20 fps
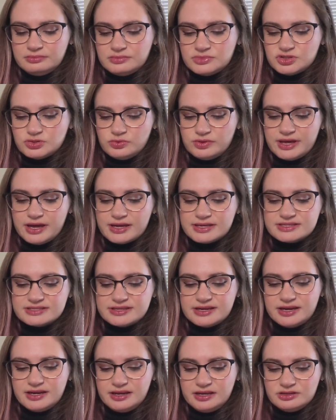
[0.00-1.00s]
So that is
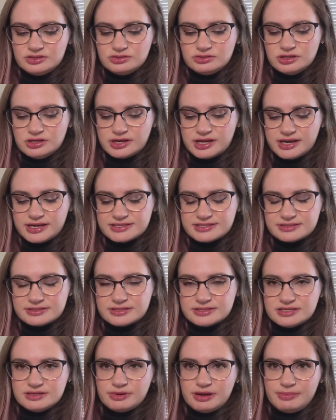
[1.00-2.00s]
that. And do not ask
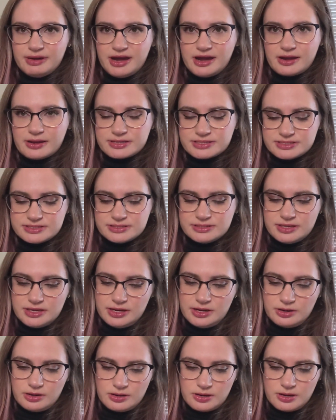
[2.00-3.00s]
to see my backs.
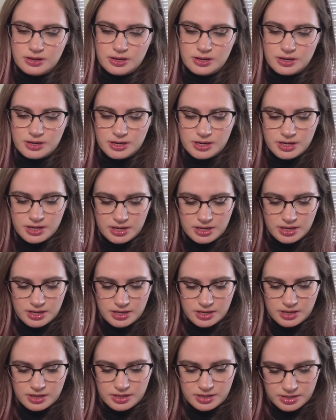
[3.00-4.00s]
They are
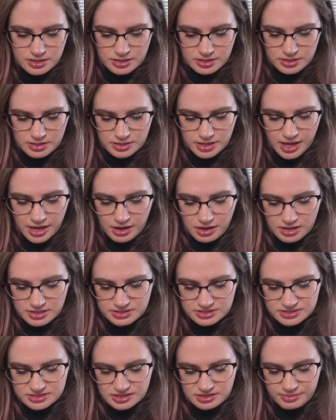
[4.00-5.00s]

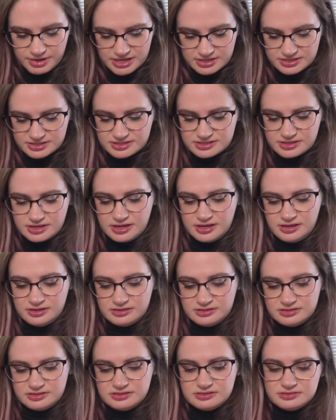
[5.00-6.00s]
chaos and a mess,
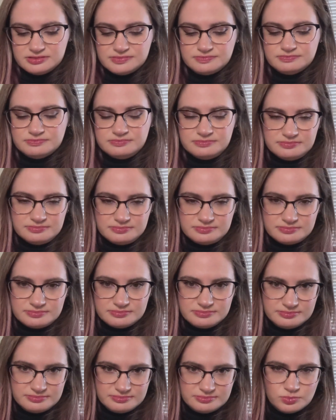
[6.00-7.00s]
and
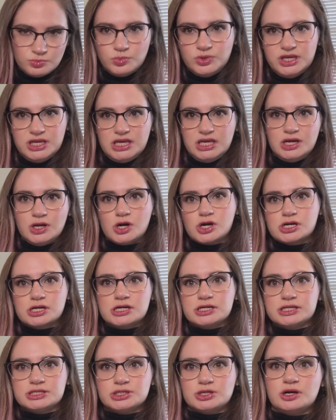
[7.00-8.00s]
we aren't
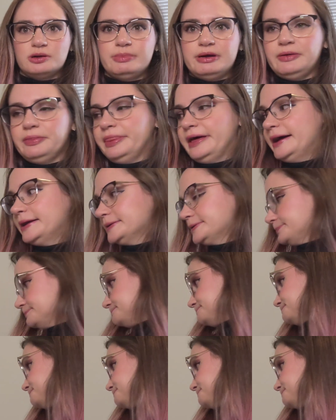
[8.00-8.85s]
going to talk about that.